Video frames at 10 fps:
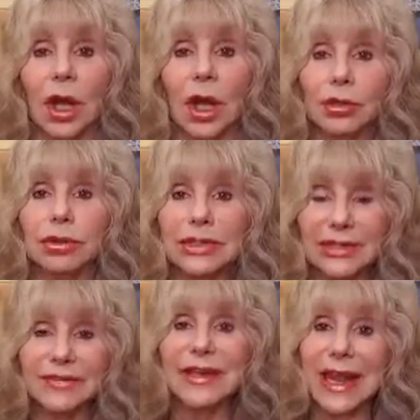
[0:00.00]
Are you
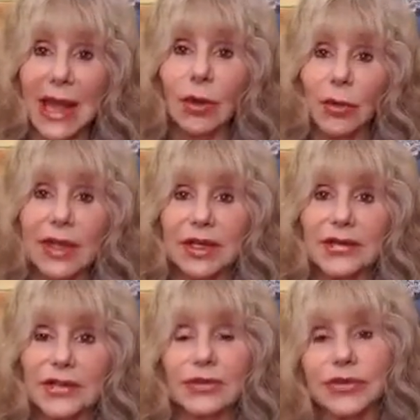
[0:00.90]
living out what it
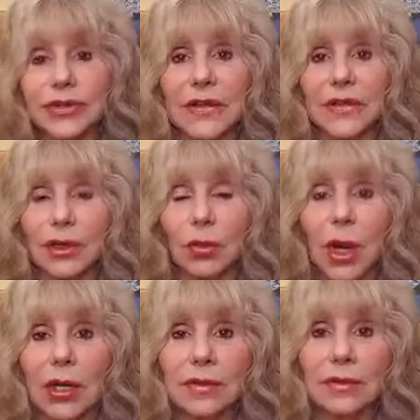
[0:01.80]
is that you say that you
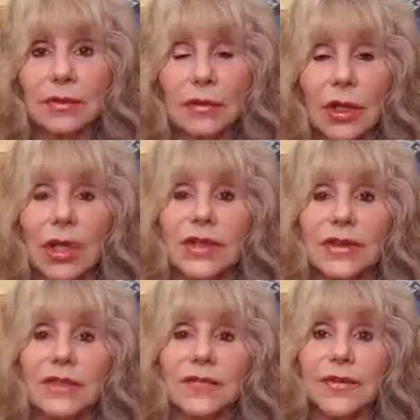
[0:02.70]
want?
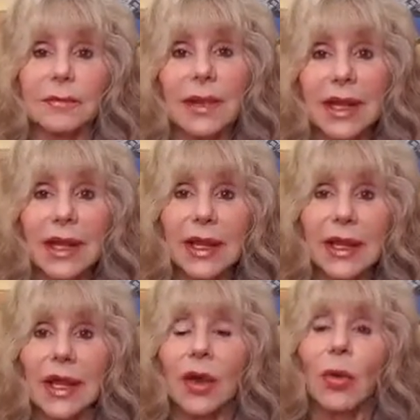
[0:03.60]
See, for
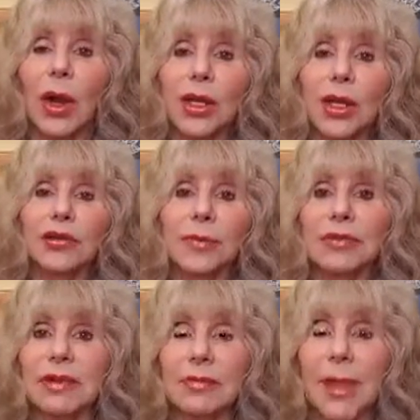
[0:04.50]
me, wanting to
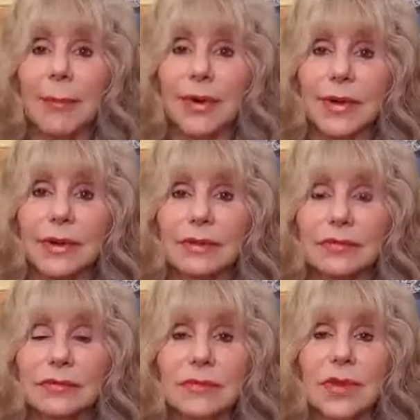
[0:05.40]
be remembered,
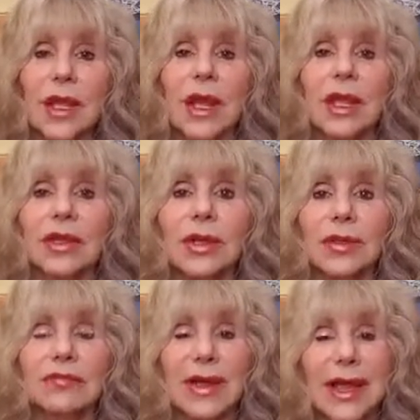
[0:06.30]

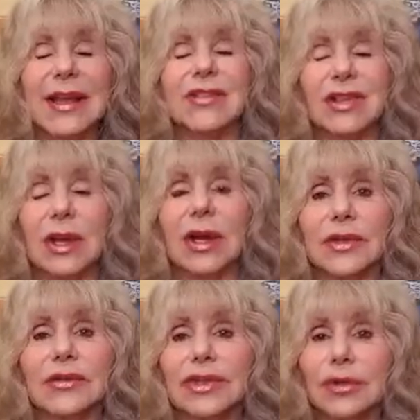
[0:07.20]
I actually
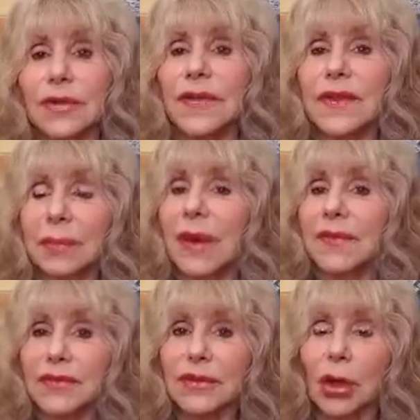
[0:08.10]
honestly don't think
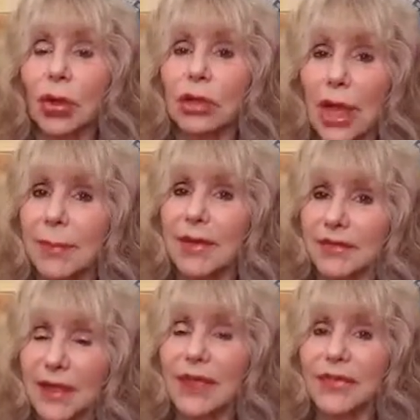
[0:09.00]
about this a whole lot, but
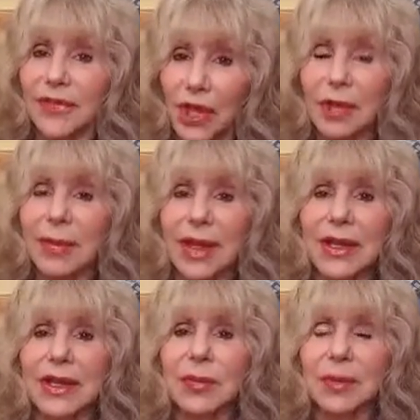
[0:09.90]
if I thought
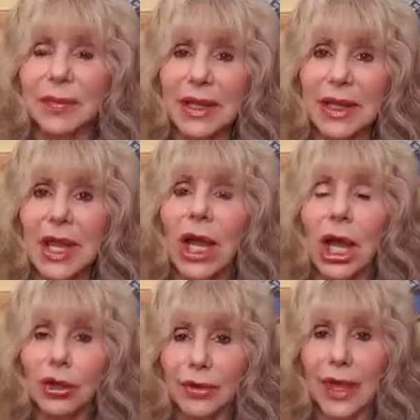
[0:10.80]
about it, it would be,
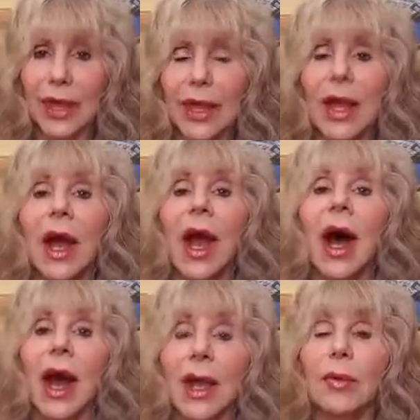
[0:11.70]
okay,
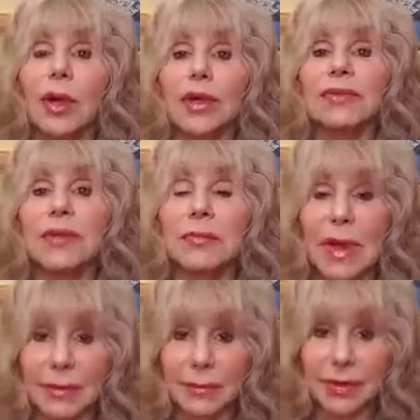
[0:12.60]
I want
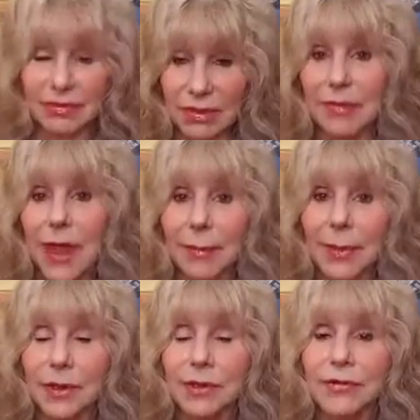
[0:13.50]
to be
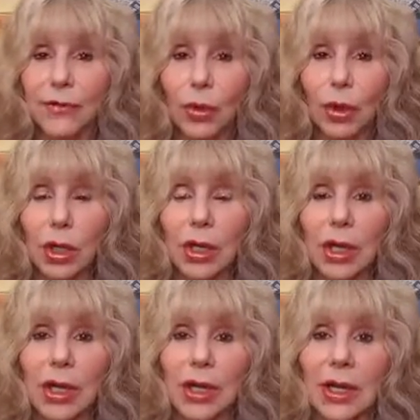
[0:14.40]
remembered for